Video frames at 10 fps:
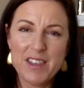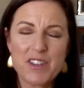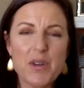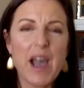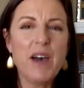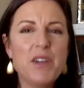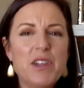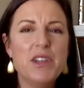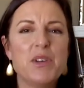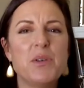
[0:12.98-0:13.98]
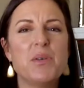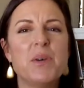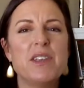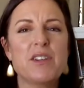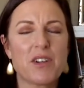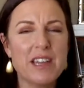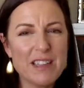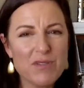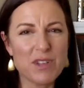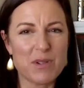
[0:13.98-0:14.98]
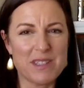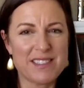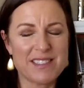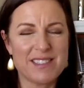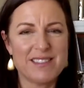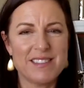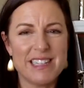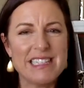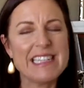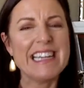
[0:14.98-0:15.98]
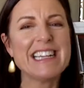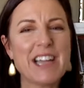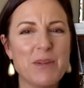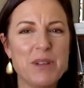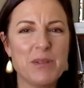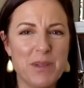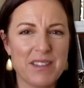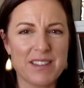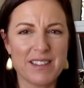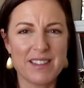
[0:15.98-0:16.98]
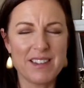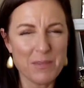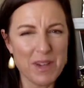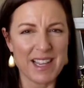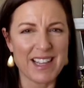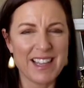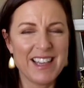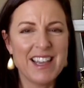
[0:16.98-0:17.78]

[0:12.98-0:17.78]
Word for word: So, how do you turn influence into income in your business, into money?